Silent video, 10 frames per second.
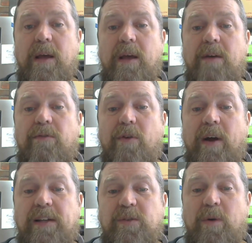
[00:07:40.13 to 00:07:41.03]
for
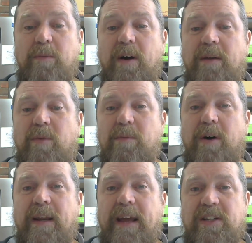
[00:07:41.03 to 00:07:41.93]
us, we
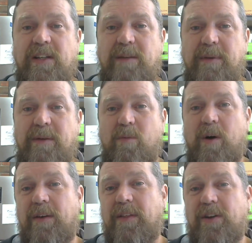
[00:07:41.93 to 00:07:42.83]
might actually be
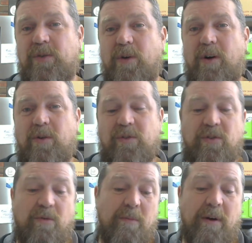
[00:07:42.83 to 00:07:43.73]
one of those roles,
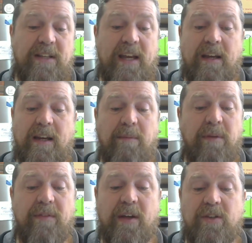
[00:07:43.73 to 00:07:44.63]
or we might take a
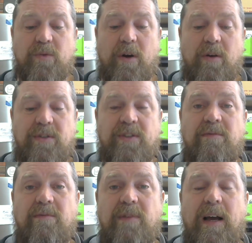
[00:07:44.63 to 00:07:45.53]
couple of those roles.
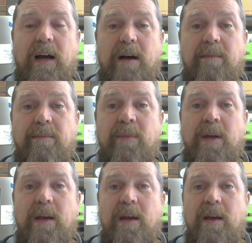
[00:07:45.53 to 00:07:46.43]

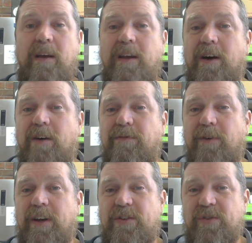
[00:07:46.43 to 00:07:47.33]
I
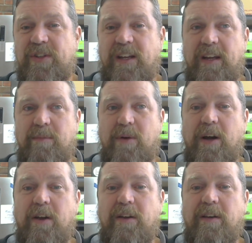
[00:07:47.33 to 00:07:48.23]
find interesting in
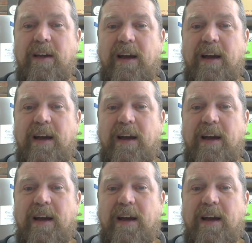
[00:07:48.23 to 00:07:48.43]
my own